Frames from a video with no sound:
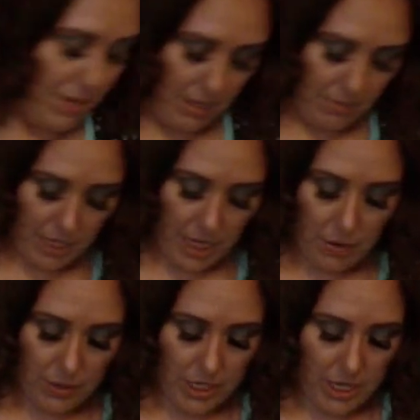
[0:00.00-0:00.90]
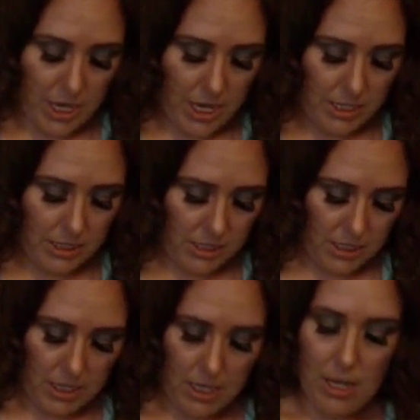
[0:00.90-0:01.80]
picked up the
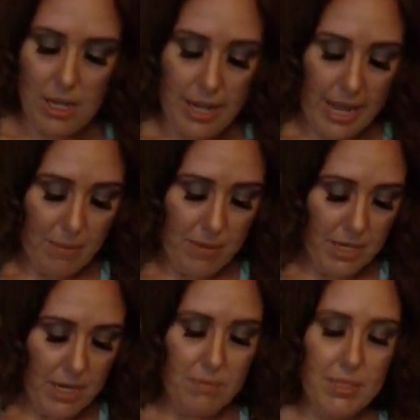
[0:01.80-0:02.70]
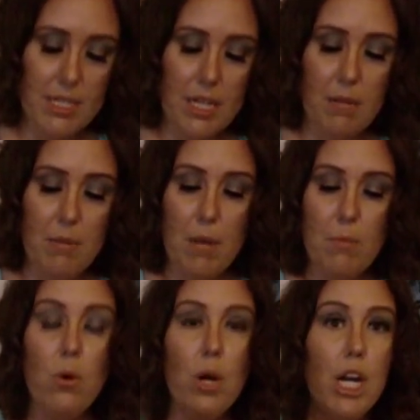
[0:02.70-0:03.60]
coconuts. I picked up some
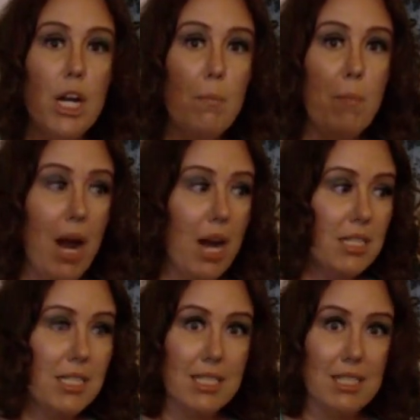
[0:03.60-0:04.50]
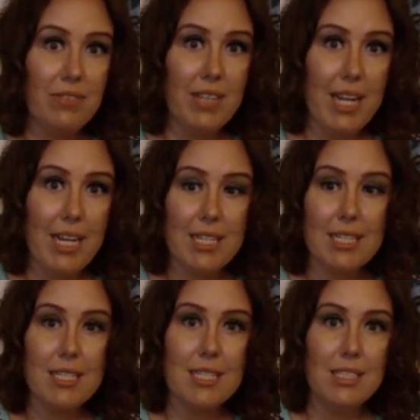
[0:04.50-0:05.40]
more parsley
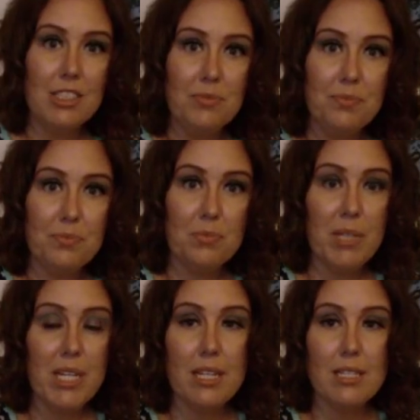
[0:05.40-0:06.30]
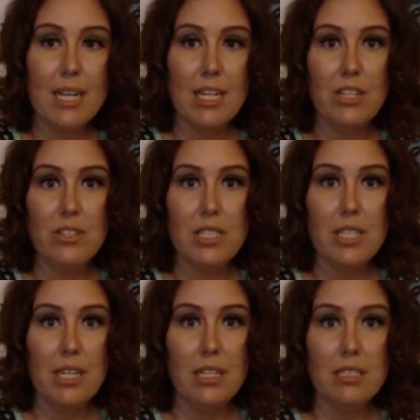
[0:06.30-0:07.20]
flakes because I use
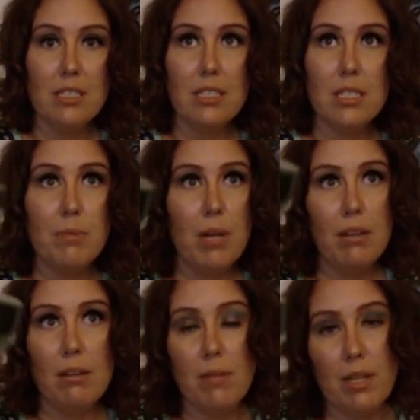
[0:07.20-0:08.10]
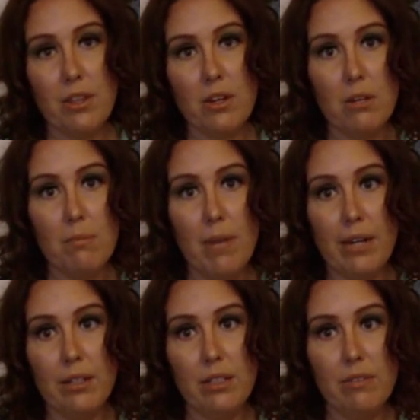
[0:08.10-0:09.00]
these. This is probably like my third
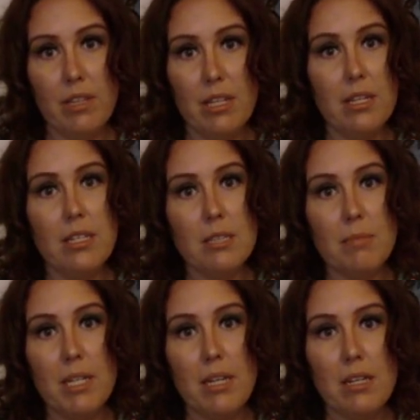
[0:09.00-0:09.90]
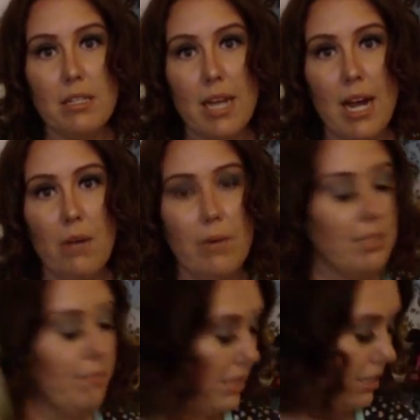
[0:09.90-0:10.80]
bottle of this because I
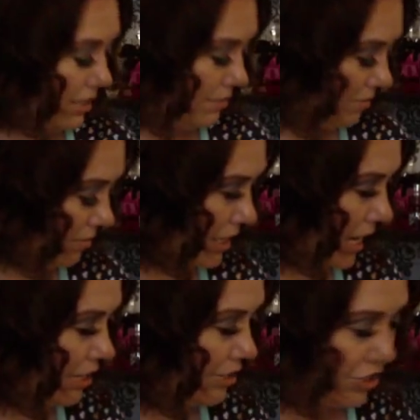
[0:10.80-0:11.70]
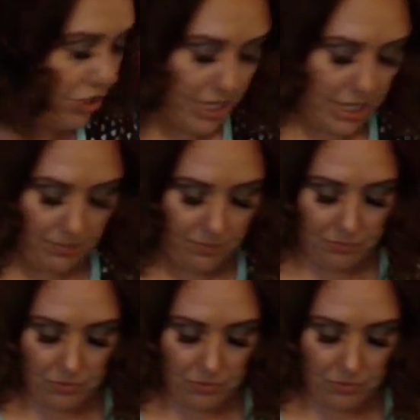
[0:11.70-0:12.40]
always pick this up from the Dollar Tree.